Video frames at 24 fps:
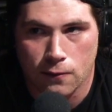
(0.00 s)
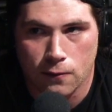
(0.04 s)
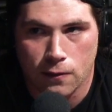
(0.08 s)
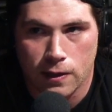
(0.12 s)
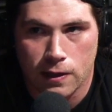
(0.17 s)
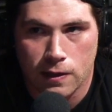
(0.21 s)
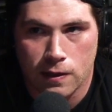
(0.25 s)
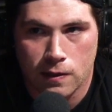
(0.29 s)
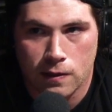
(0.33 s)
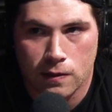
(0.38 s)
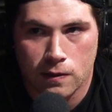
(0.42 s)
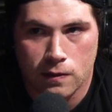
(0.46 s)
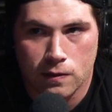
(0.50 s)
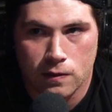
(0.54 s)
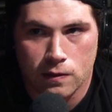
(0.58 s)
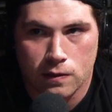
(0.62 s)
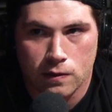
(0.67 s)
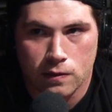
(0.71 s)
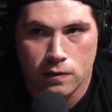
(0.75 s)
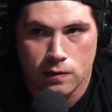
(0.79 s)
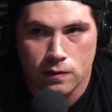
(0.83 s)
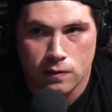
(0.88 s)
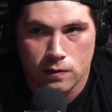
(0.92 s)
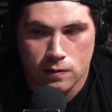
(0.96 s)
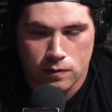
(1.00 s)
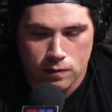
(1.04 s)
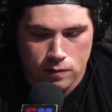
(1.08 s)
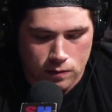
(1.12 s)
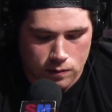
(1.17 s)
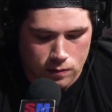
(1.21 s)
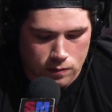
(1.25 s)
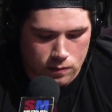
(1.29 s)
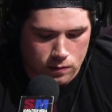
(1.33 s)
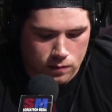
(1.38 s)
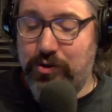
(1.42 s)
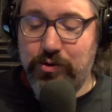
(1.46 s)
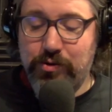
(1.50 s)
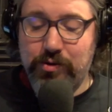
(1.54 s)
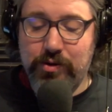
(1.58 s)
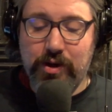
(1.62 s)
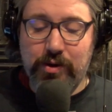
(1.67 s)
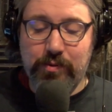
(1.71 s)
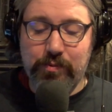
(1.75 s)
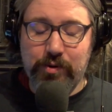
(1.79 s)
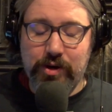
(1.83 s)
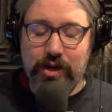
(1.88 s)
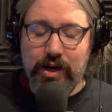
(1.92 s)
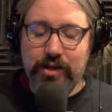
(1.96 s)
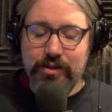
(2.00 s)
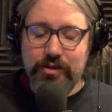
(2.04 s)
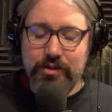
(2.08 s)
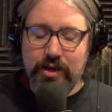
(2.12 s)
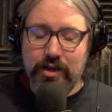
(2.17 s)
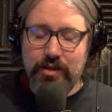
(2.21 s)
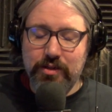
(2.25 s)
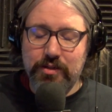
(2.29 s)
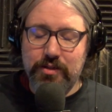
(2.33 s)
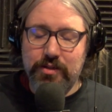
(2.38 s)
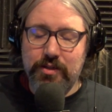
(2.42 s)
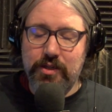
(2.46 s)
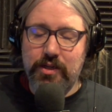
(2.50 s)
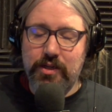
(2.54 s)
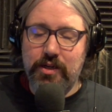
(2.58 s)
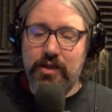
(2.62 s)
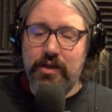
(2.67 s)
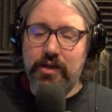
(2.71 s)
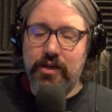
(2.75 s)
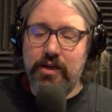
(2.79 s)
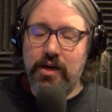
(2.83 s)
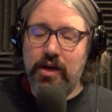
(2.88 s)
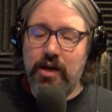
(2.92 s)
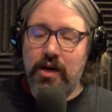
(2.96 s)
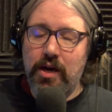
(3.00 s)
way. Absolutely, absolutely. When I got to see.